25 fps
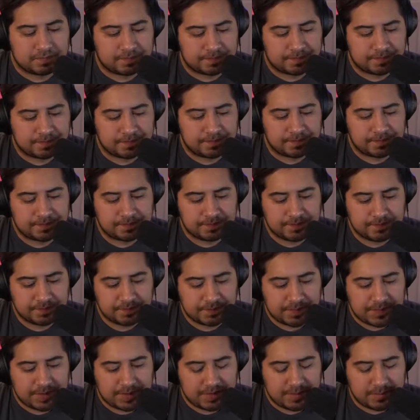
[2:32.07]

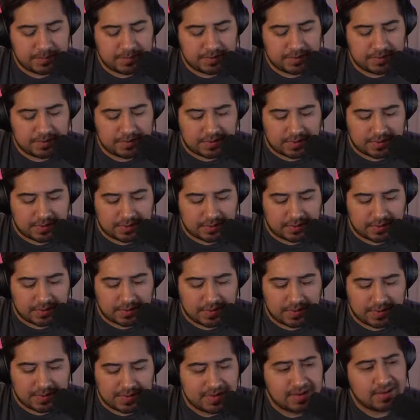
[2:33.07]
Let me
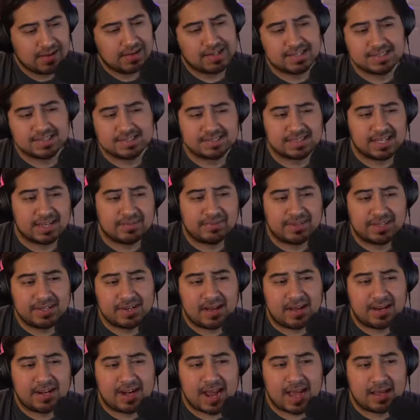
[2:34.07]
think. It's definitely
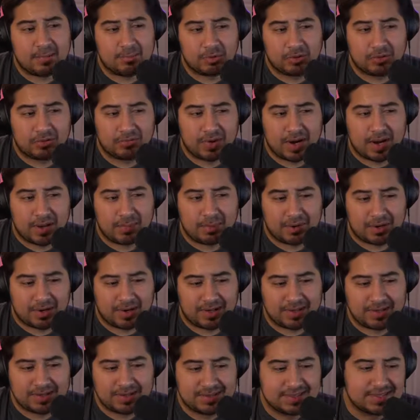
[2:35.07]
not Admiral
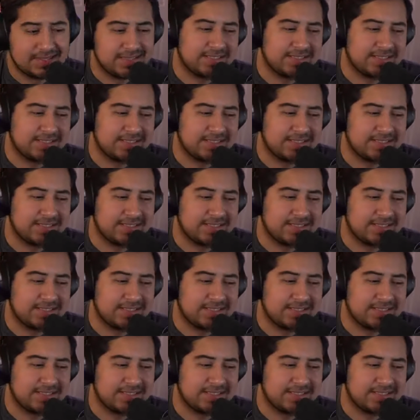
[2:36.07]
Rampart.